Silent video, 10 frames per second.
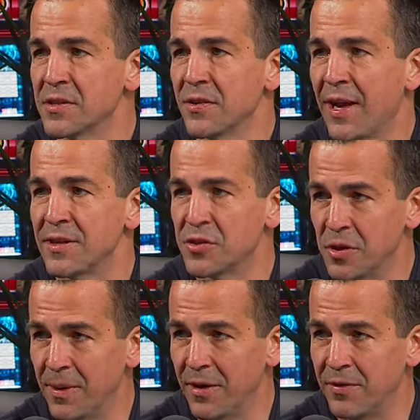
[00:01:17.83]
So they had
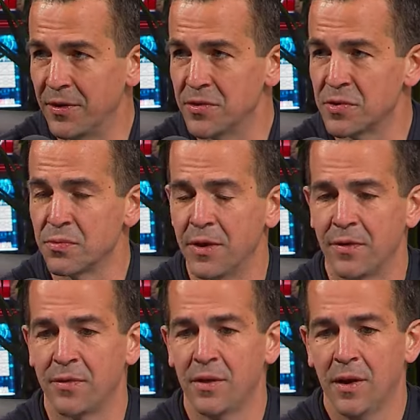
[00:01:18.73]
Zoom interviews
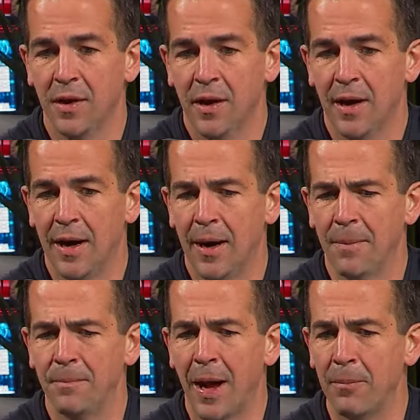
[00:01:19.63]
with,
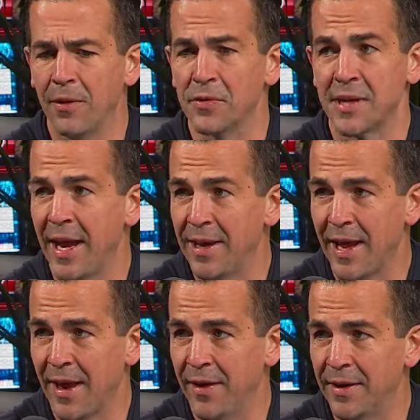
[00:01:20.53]
um, I believe it was eight
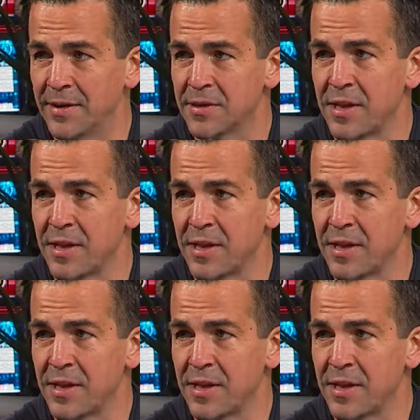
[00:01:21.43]
candidates.